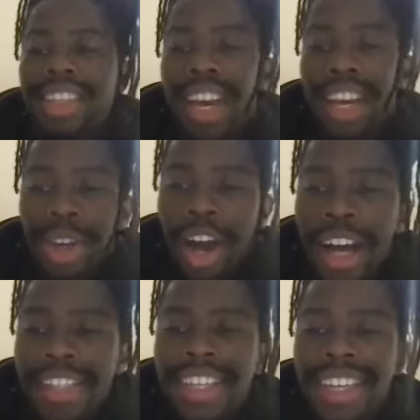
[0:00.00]
like you're
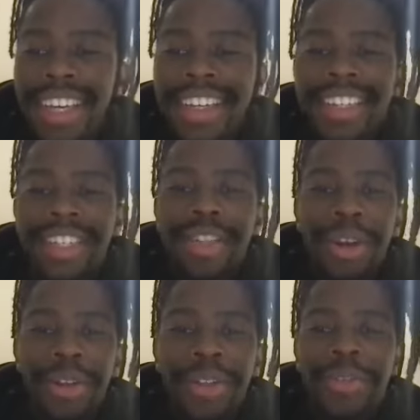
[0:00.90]
asking, you
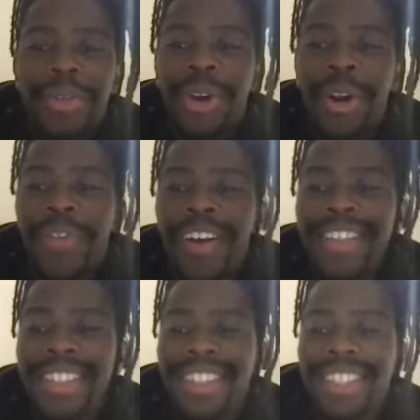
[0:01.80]
know, the two
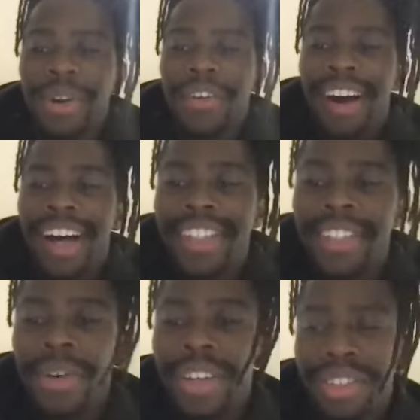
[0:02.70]
co-founders, whoever asked this
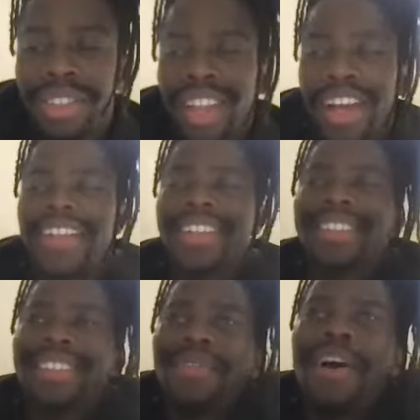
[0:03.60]
question, so like,
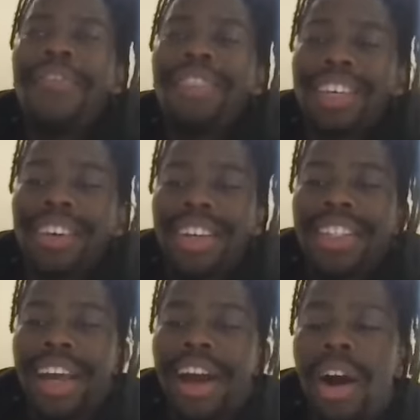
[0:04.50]
we're obviously going to
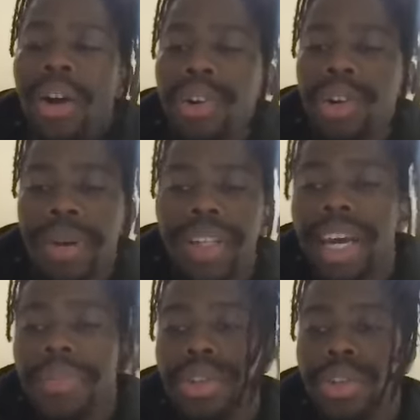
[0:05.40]
say a hold, but it's
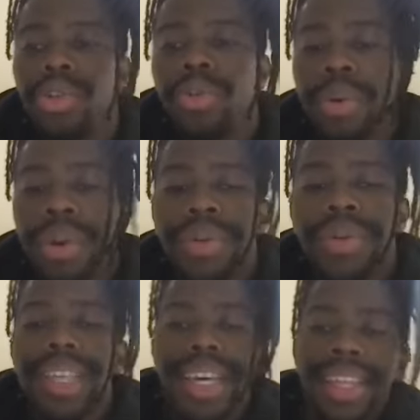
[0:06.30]
up to you. But we will
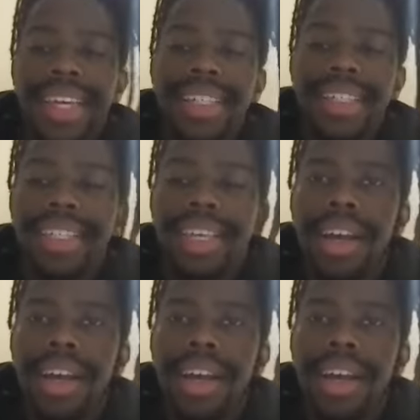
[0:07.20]
say this.